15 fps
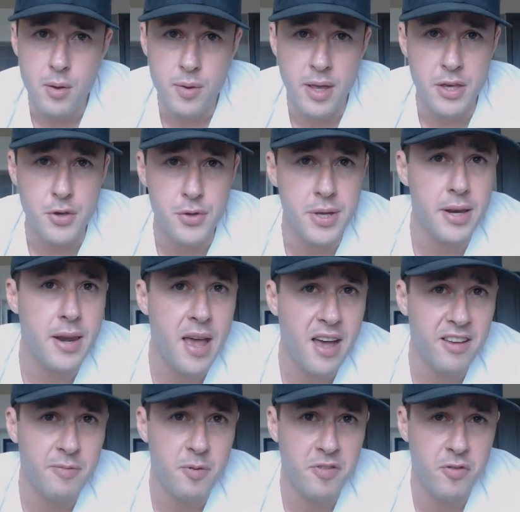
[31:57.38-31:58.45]
that you didn't
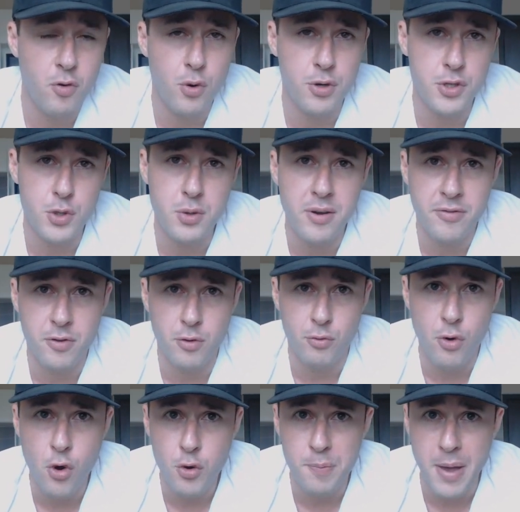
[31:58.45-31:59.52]
have before is you have the
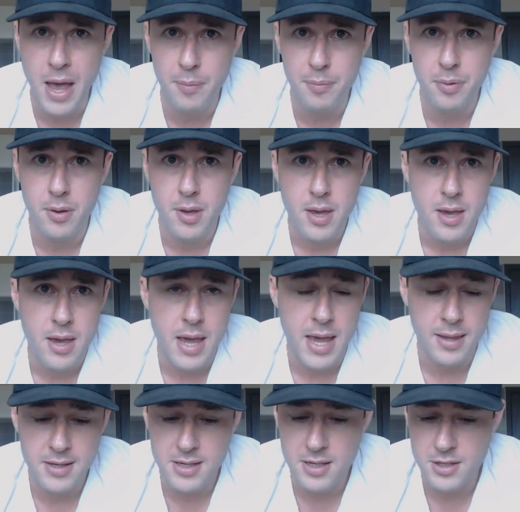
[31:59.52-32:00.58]
roadmap,
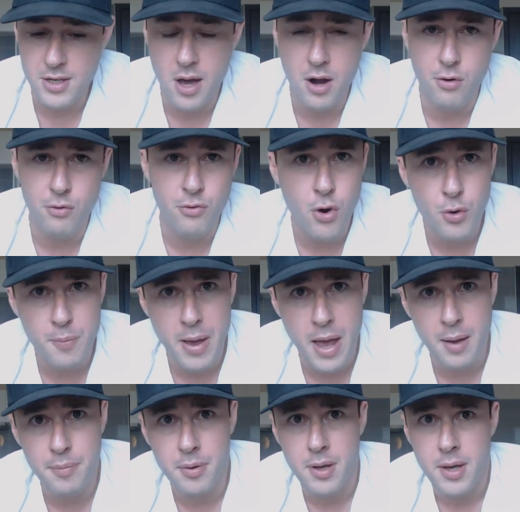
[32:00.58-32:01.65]
and this is not a
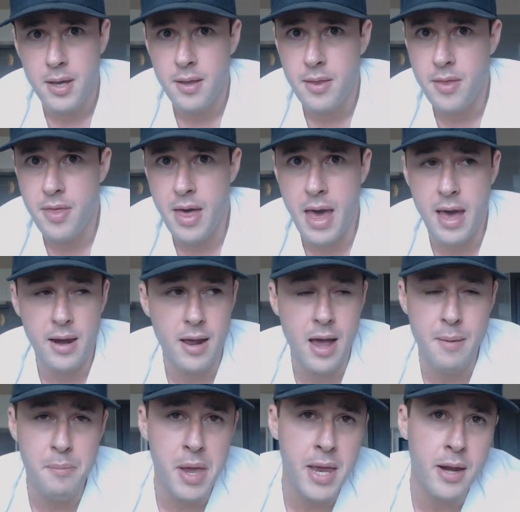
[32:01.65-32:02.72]
roadmap that
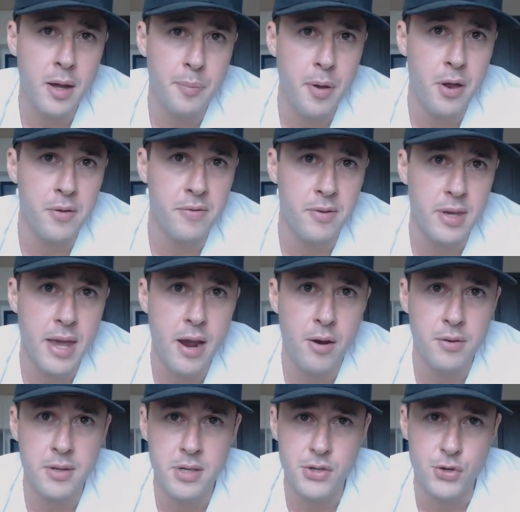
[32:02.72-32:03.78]
I made up out of the
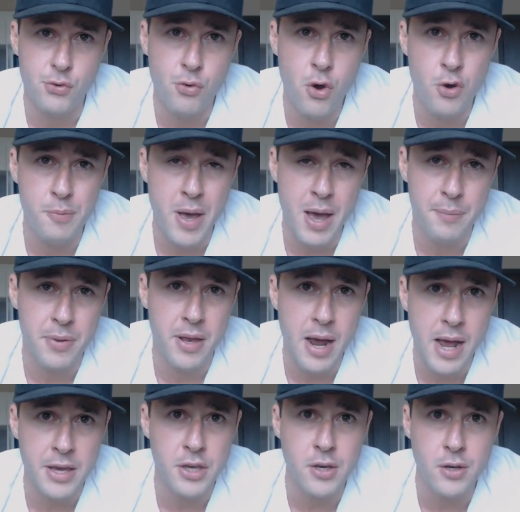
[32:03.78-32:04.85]
air. This is a roadmap that I